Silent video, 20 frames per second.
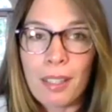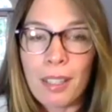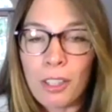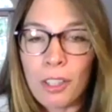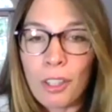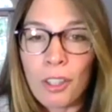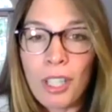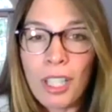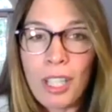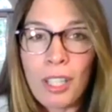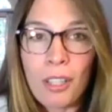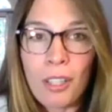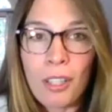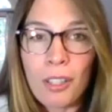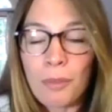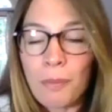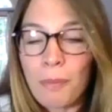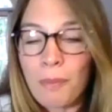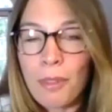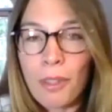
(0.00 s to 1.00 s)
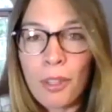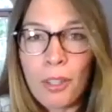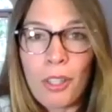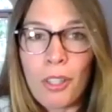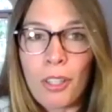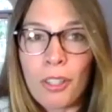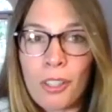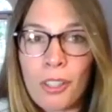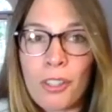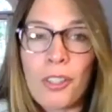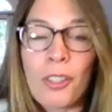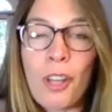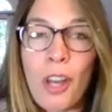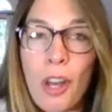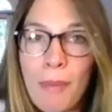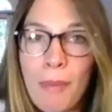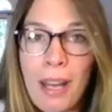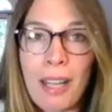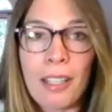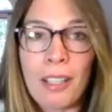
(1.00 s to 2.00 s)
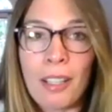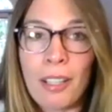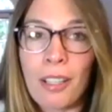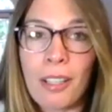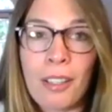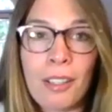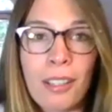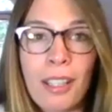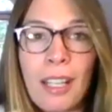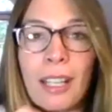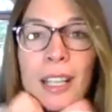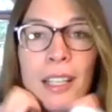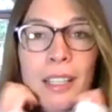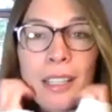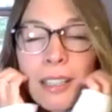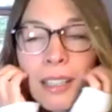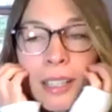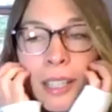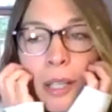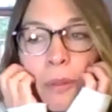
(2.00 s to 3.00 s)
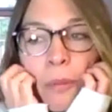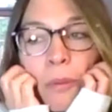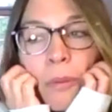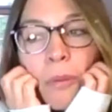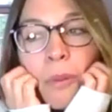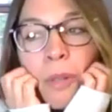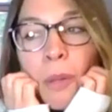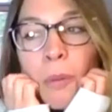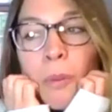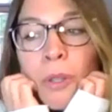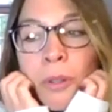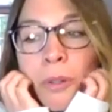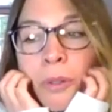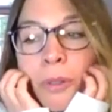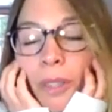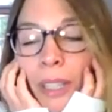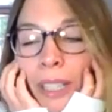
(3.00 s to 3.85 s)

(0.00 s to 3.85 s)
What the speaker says: You're here, they're yours, I'm out of here. And I wouldn't,